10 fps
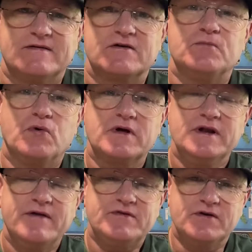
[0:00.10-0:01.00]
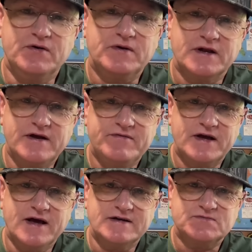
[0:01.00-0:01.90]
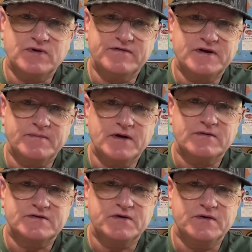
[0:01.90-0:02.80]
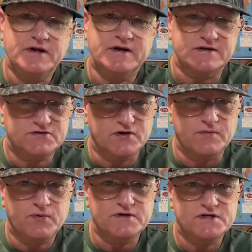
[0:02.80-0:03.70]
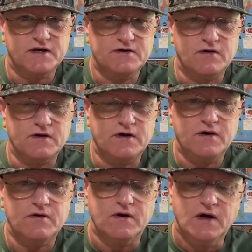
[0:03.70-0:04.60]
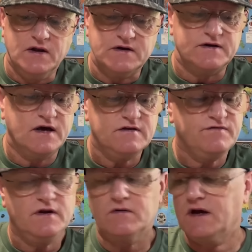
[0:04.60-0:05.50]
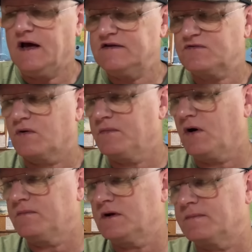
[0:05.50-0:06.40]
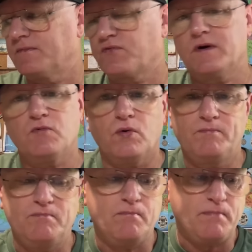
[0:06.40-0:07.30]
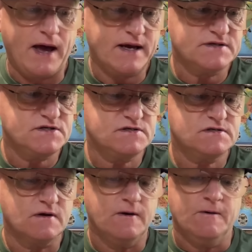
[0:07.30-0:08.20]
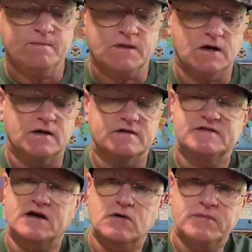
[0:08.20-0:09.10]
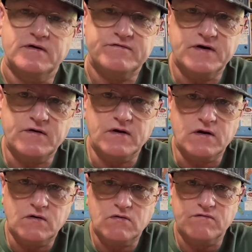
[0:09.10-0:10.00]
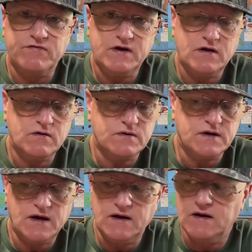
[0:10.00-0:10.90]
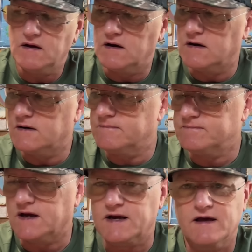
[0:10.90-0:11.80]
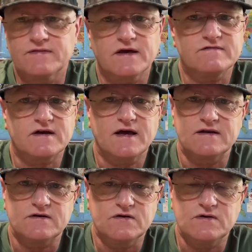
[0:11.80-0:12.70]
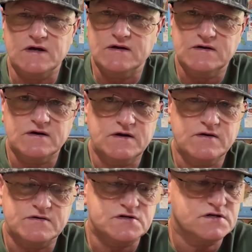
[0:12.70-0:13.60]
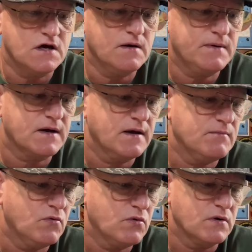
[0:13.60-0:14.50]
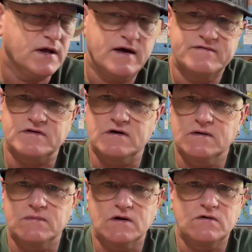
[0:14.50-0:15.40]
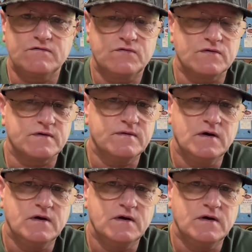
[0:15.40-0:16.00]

Good morning, good afternoon, good evening, guys. Whatever time y'all are tuning in, I certainly appreciate y'all are here. Today's video, guys, we're going to be opening up 3 more packages. This ain't going to be a very long video today. I got things I got to do to get done here in the shop. I got more knives to upload for the